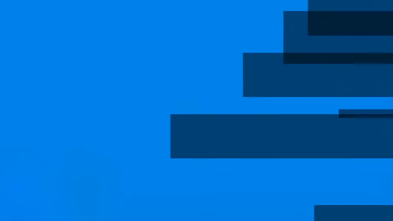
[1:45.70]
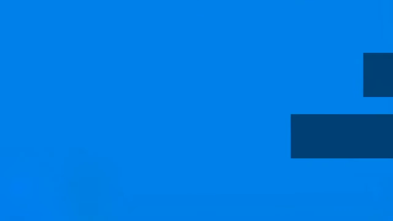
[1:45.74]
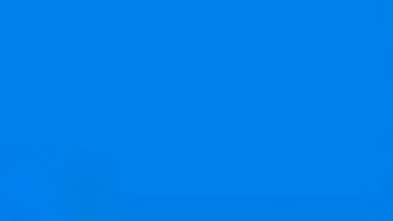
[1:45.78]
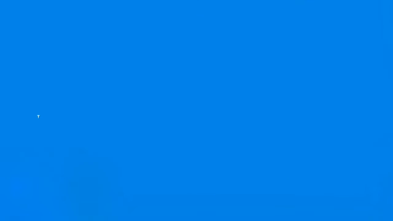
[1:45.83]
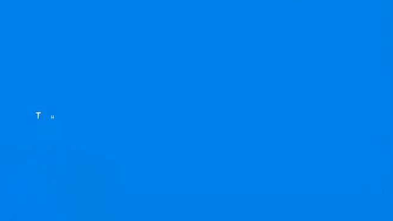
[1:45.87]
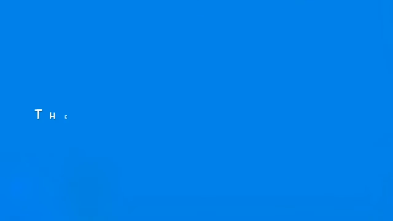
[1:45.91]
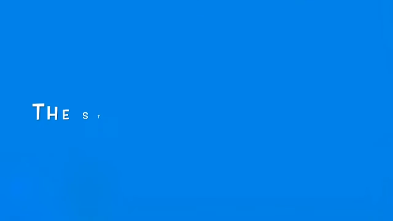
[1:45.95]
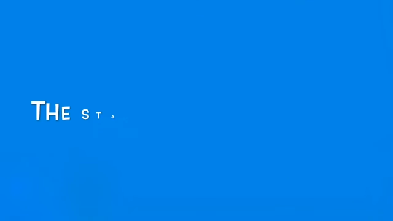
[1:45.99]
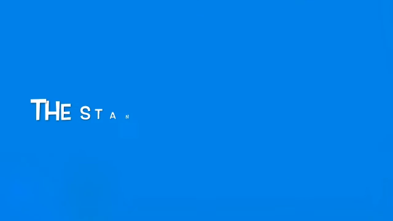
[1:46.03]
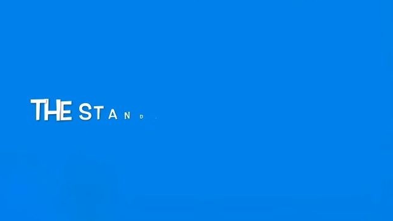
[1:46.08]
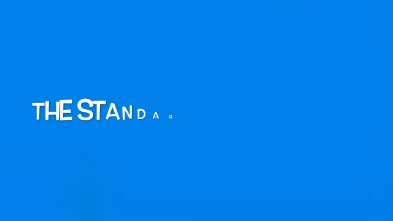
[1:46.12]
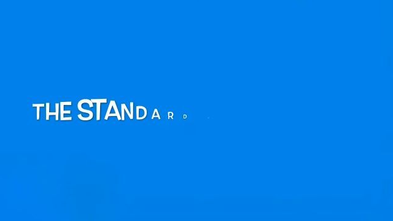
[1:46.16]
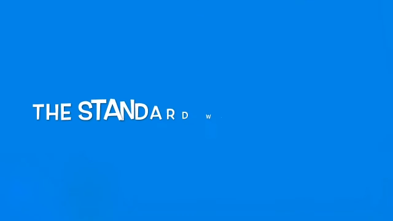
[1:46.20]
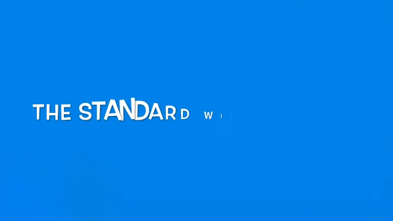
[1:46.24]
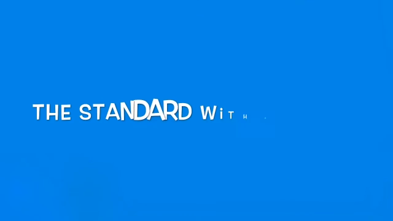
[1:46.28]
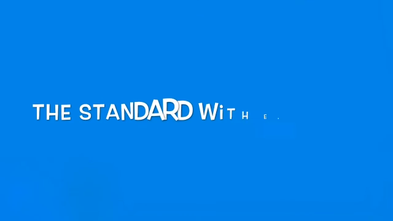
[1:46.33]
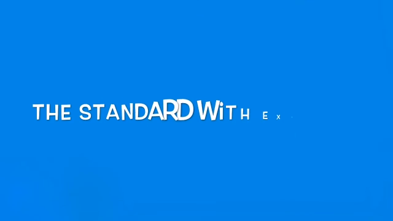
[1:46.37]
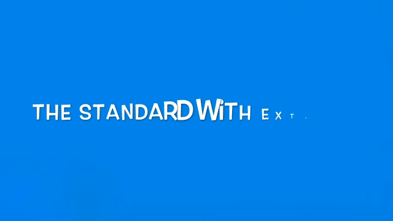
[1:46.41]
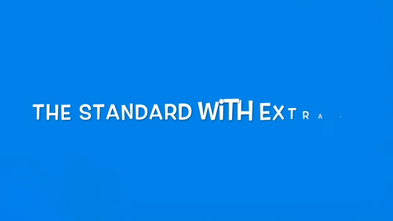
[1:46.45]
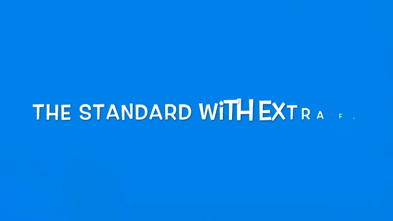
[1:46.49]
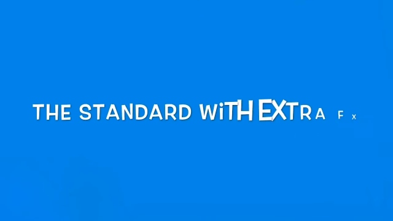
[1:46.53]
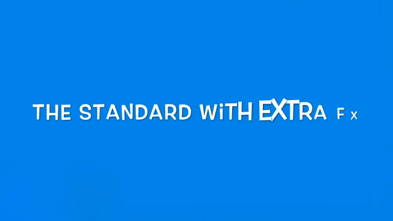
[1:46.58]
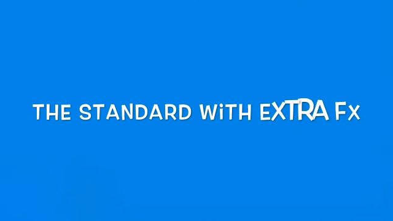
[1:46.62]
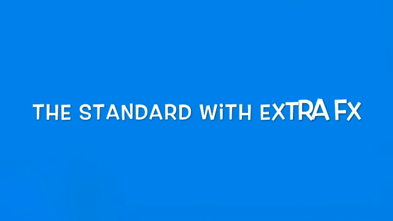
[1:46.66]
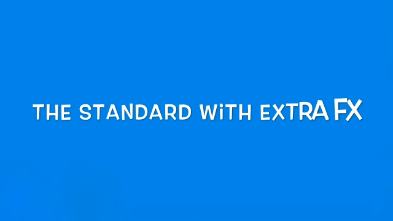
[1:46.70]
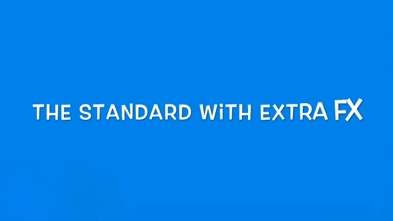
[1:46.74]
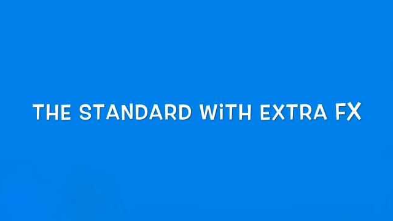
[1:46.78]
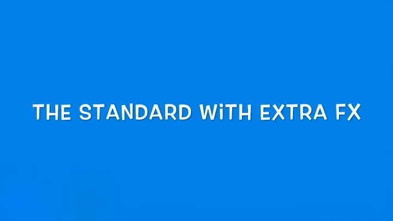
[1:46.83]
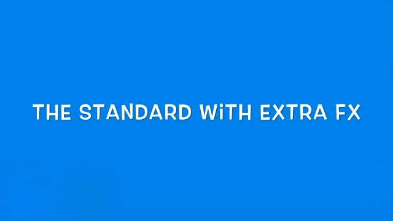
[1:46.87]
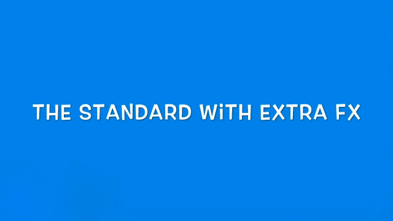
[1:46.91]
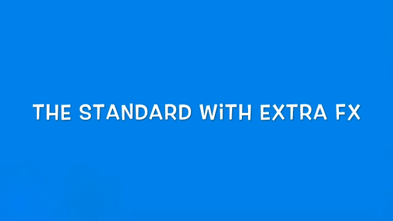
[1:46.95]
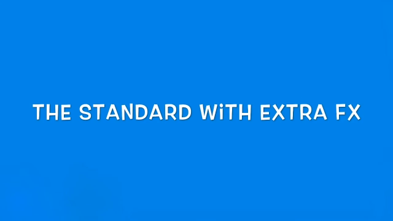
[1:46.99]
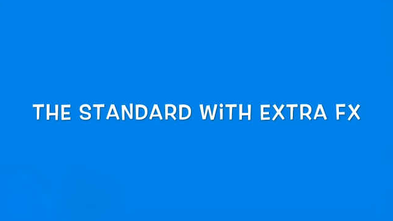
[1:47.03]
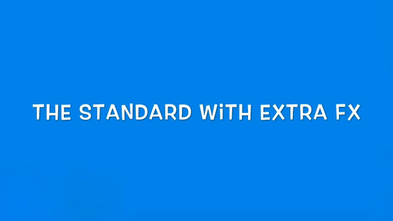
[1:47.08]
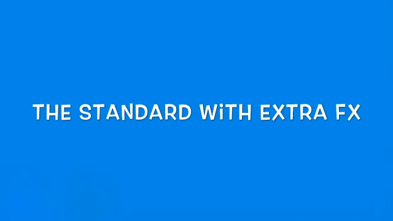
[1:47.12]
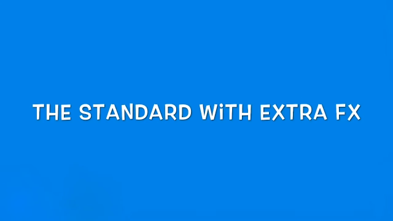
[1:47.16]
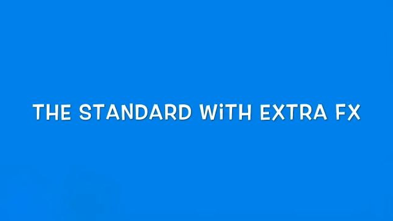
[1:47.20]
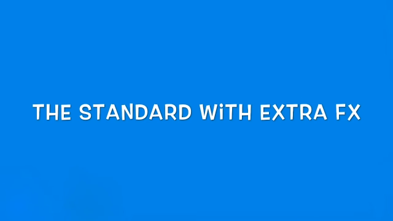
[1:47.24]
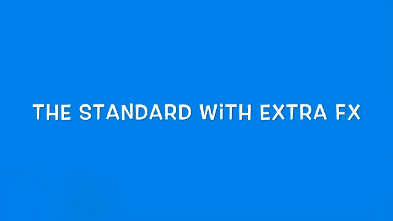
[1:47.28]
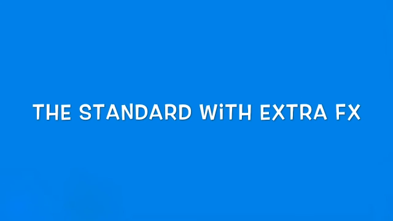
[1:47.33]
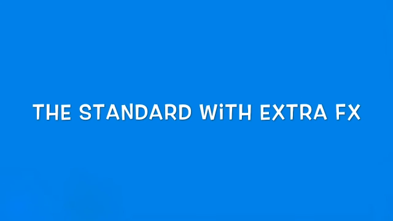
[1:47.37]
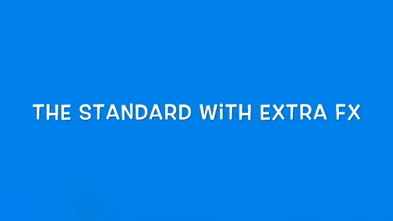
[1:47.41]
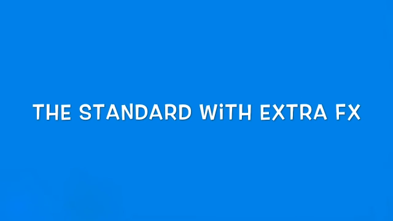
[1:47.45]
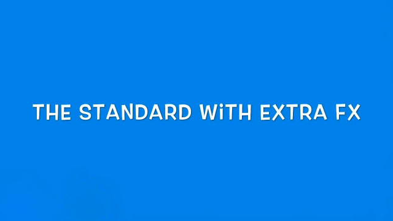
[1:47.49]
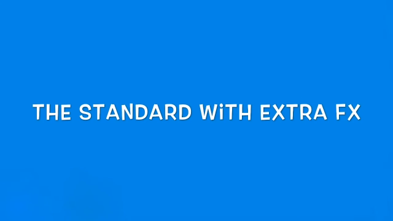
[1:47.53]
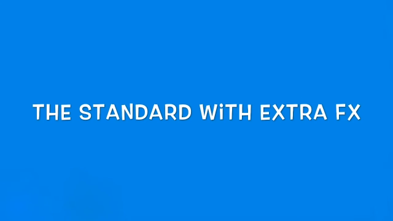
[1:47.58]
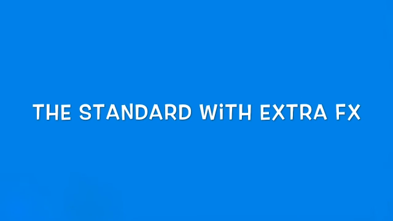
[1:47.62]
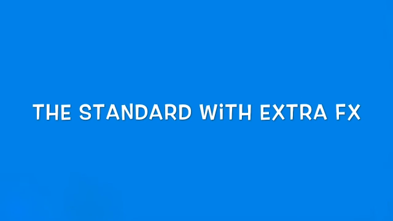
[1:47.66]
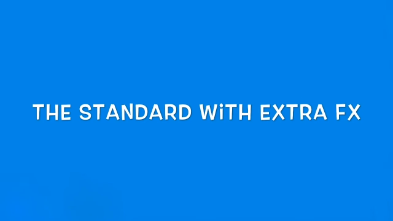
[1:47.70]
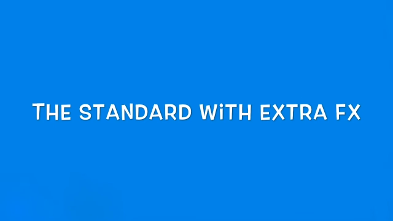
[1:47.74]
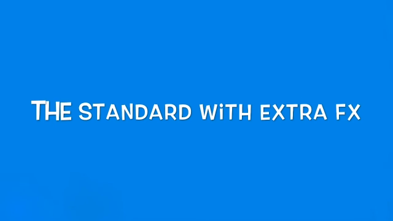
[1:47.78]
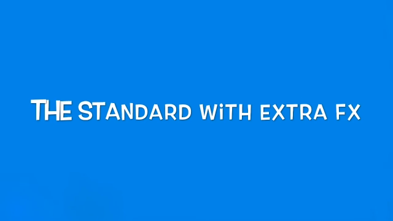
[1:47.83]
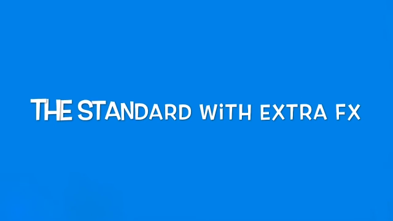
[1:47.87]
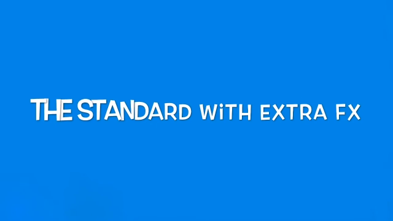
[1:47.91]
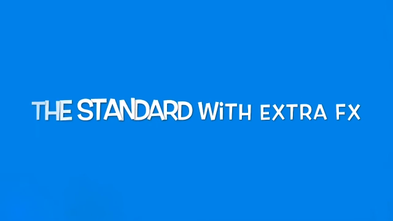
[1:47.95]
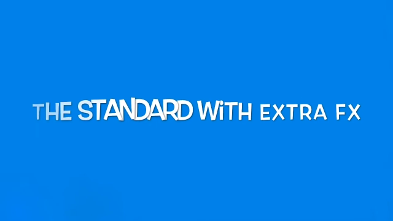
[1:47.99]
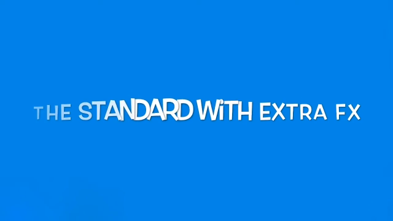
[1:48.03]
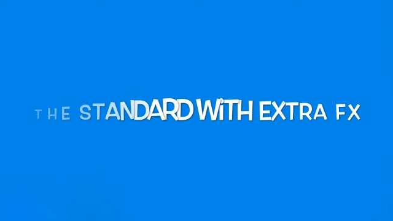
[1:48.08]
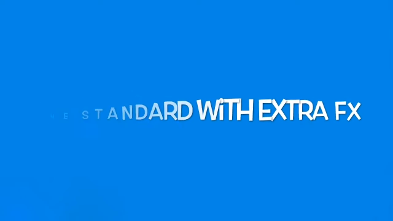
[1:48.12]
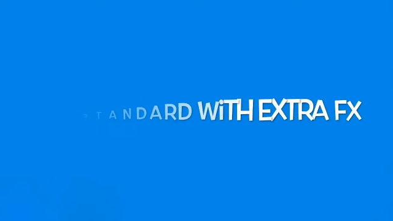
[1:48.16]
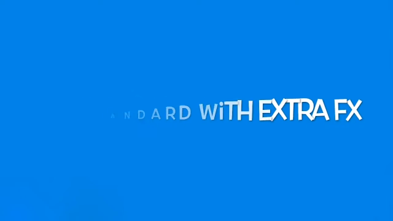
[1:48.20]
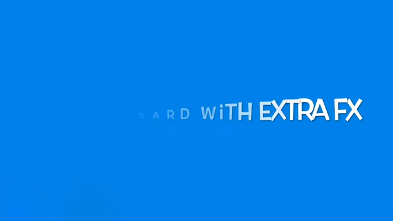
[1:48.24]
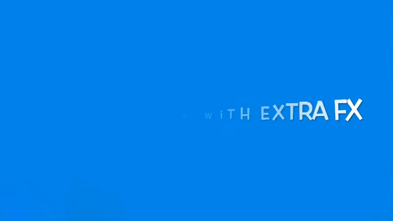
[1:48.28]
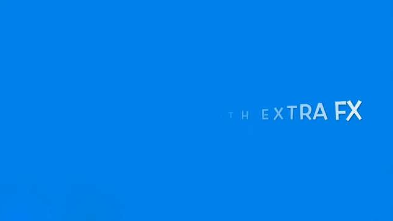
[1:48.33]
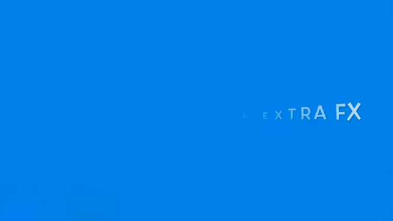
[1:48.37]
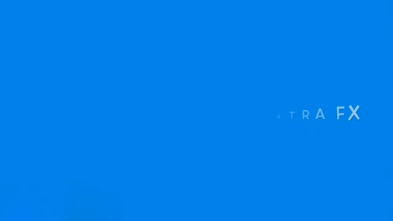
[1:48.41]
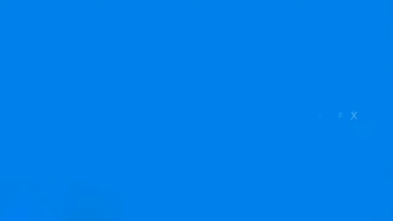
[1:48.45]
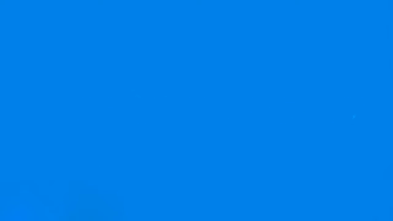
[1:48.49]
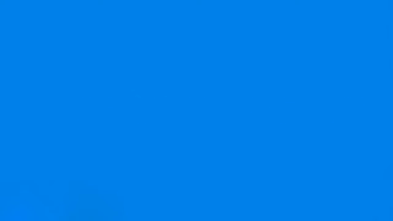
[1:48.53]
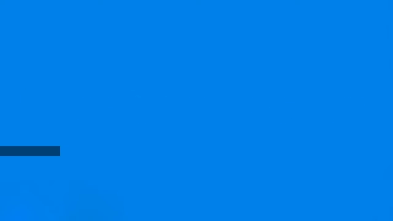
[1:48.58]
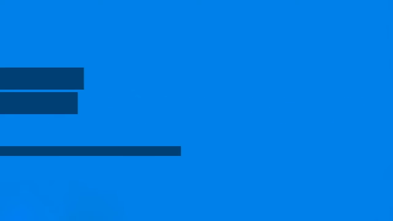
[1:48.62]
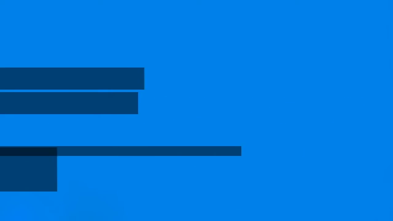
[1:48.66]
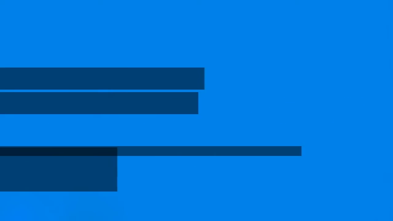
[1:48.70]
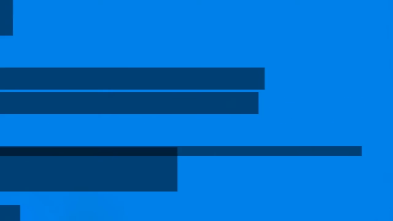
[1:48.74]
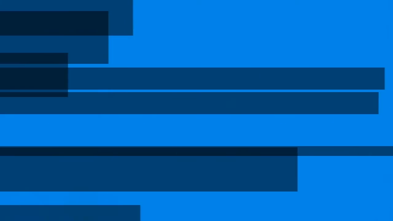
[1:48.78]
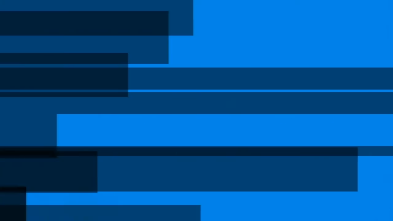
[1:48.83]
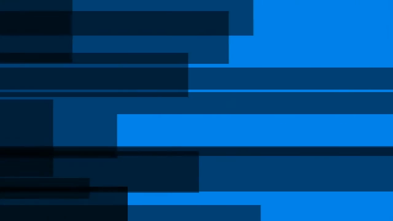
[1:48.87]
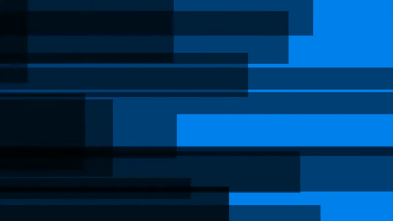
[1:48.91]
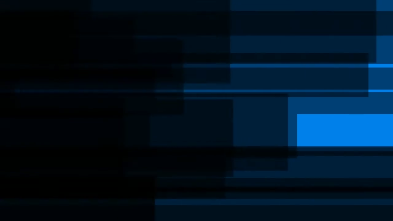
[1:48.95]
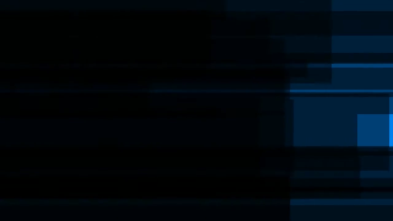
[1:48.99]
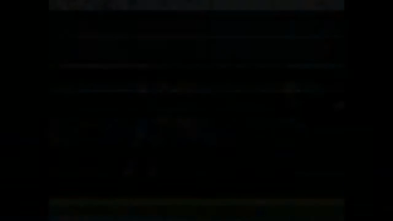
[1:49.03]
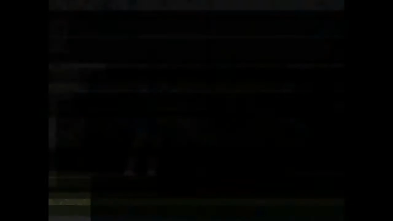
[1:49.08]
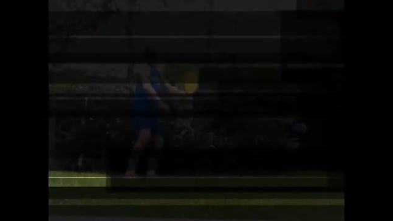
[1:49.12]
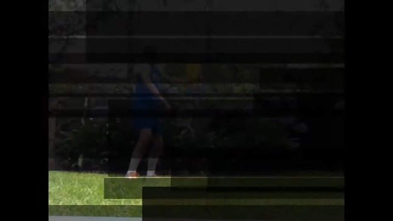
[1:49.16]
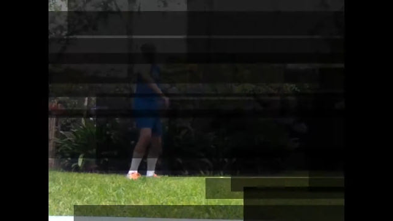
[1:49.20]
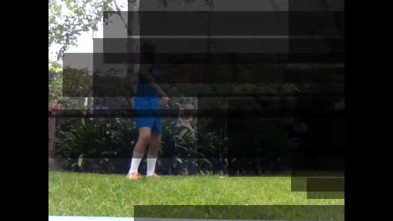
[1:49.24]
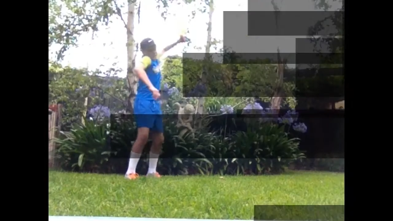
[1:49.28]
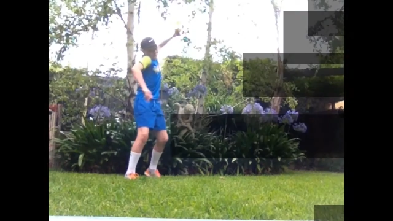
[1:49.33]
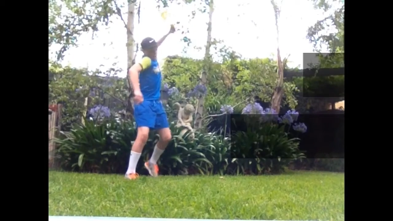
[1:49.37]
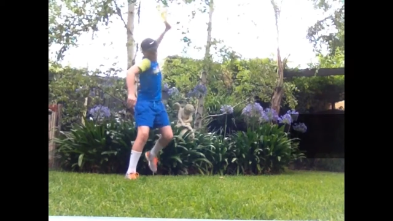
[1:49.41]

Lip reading: (no speaker visible)